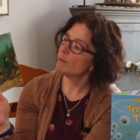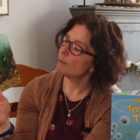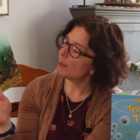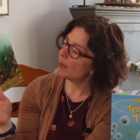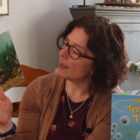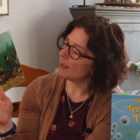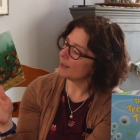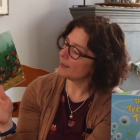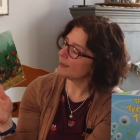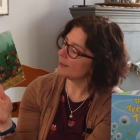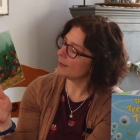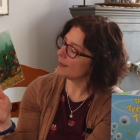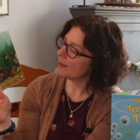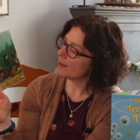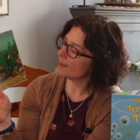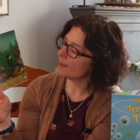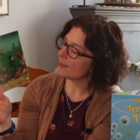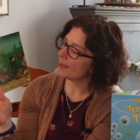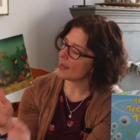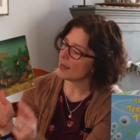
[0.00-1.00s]
But
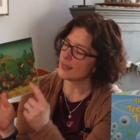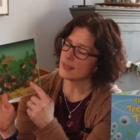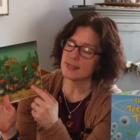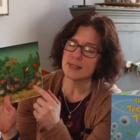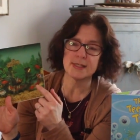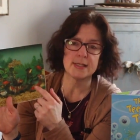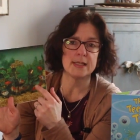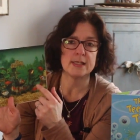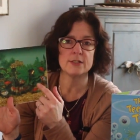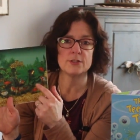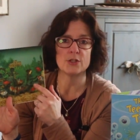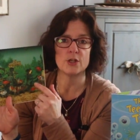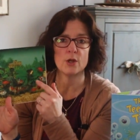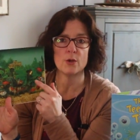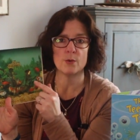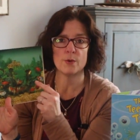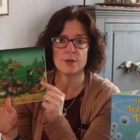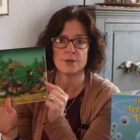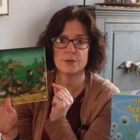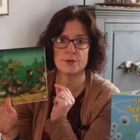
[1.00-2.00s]
they need to
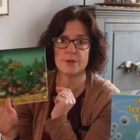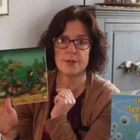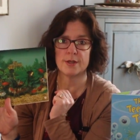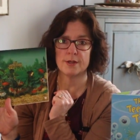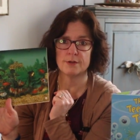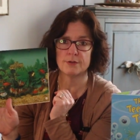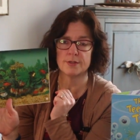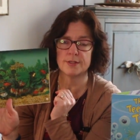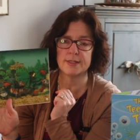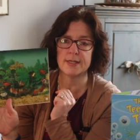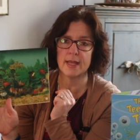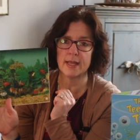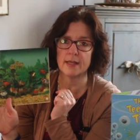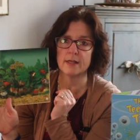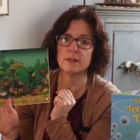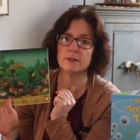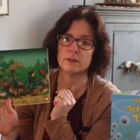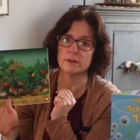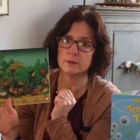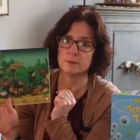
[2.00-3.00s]
go under there to
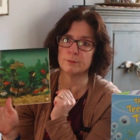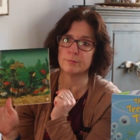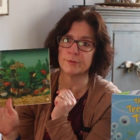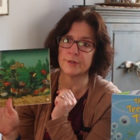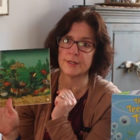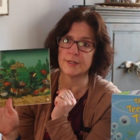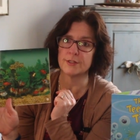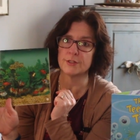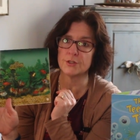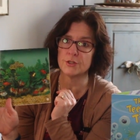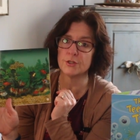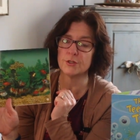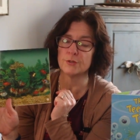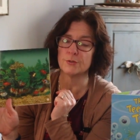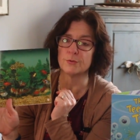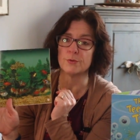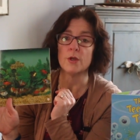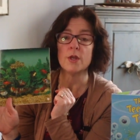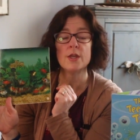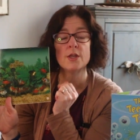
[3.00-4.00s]
take a little break
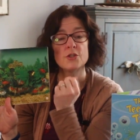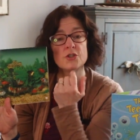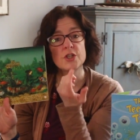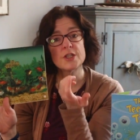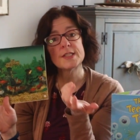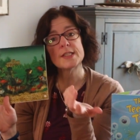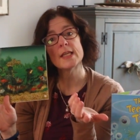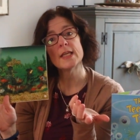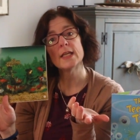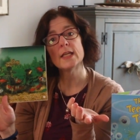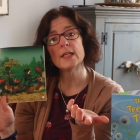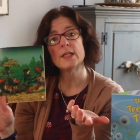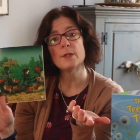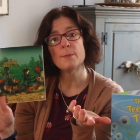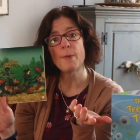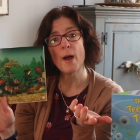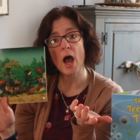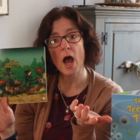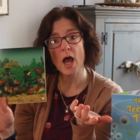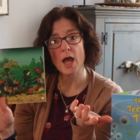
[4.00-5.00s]
too. Just like in
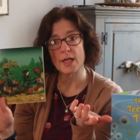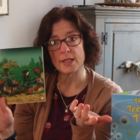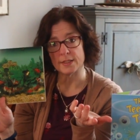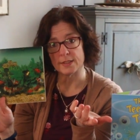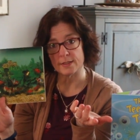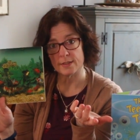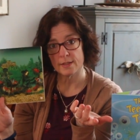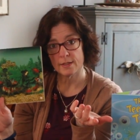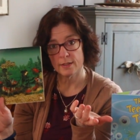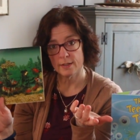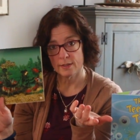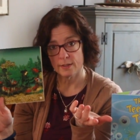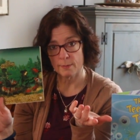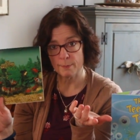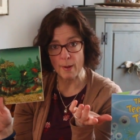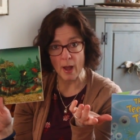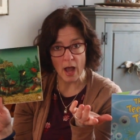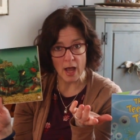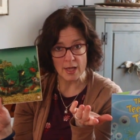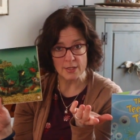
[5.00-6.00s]
the pond. The
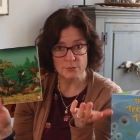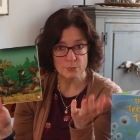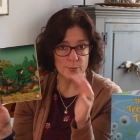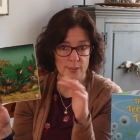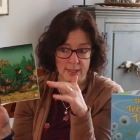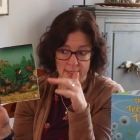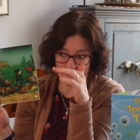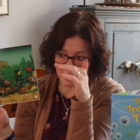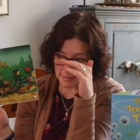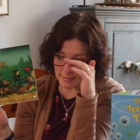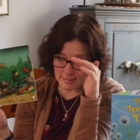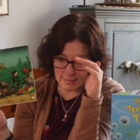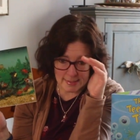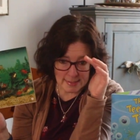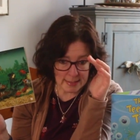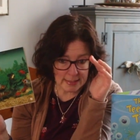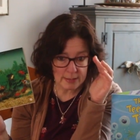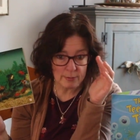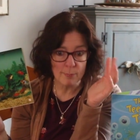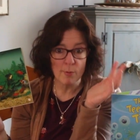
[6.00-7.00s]
pond, we can't
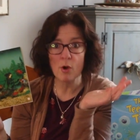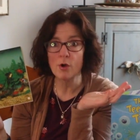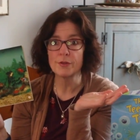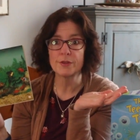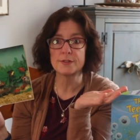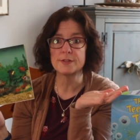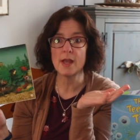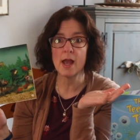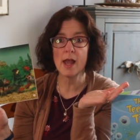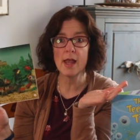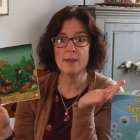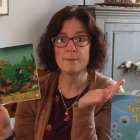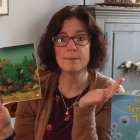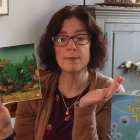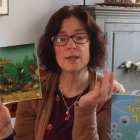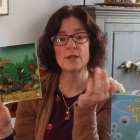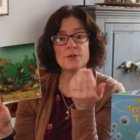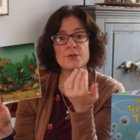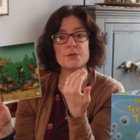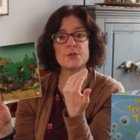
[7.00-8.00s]
see them all the time
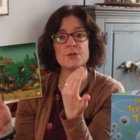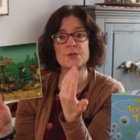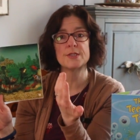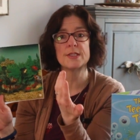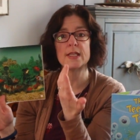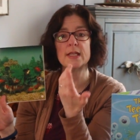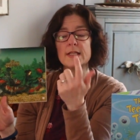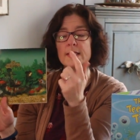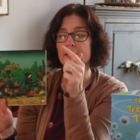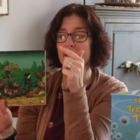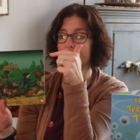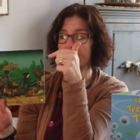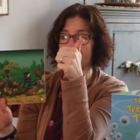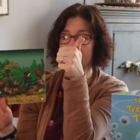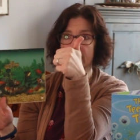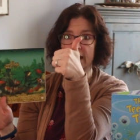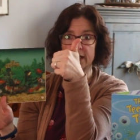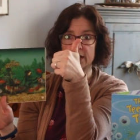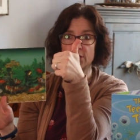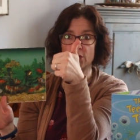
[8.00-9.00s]
because there's things that
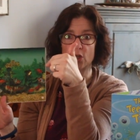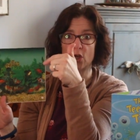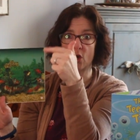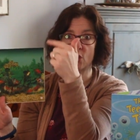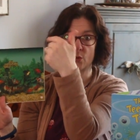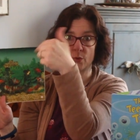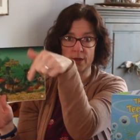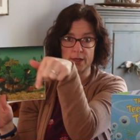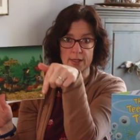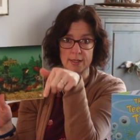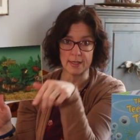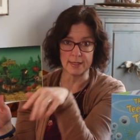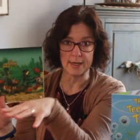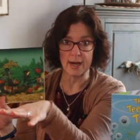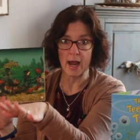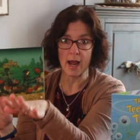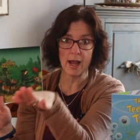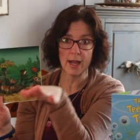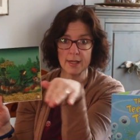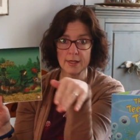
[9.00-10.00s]
they like to go in and
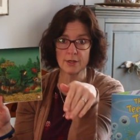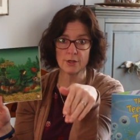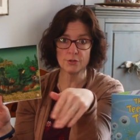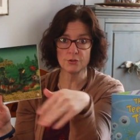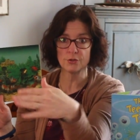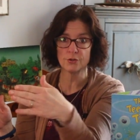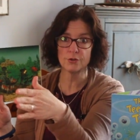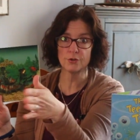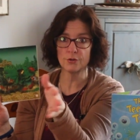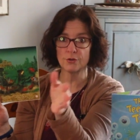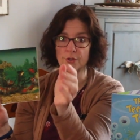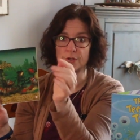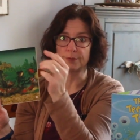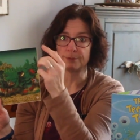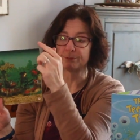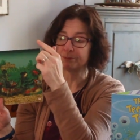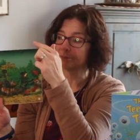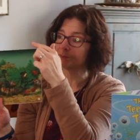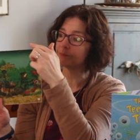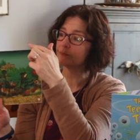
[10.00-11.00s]
hide under
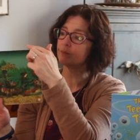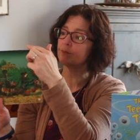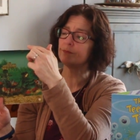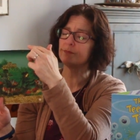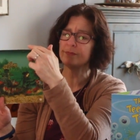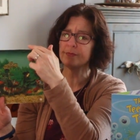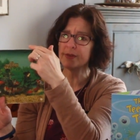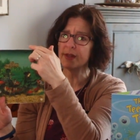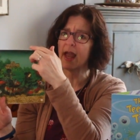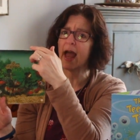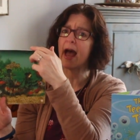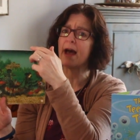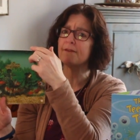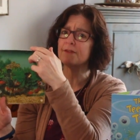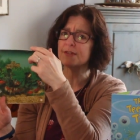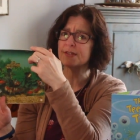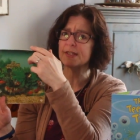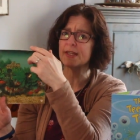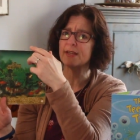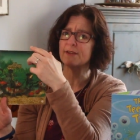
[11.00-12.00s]
and
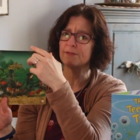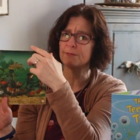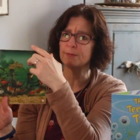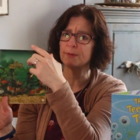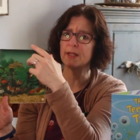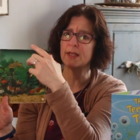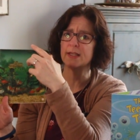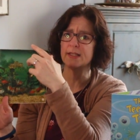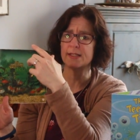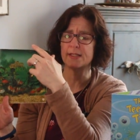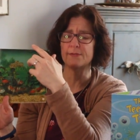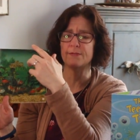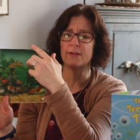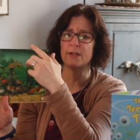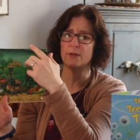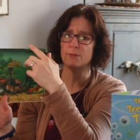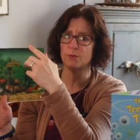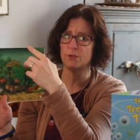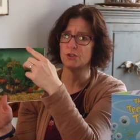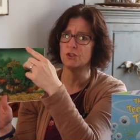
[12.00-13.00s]
have a safe place if
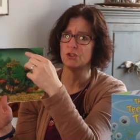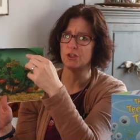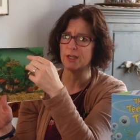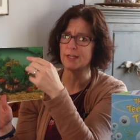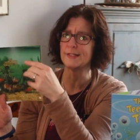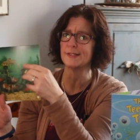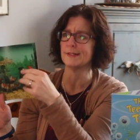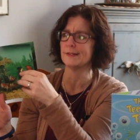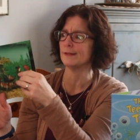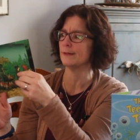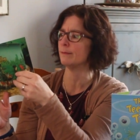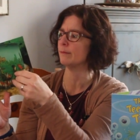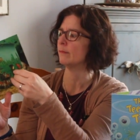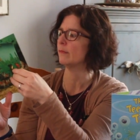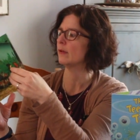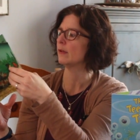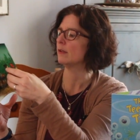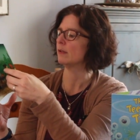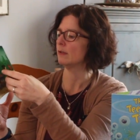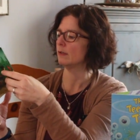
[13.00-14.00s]
anyone's chasing
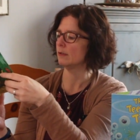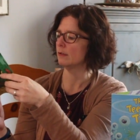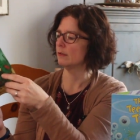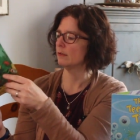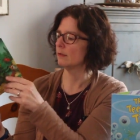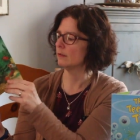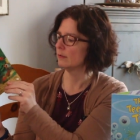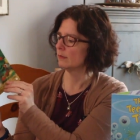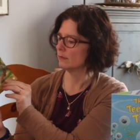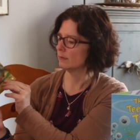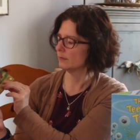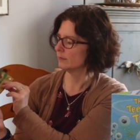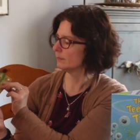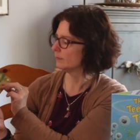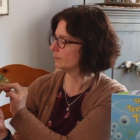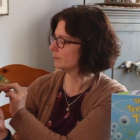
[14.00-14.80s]
them.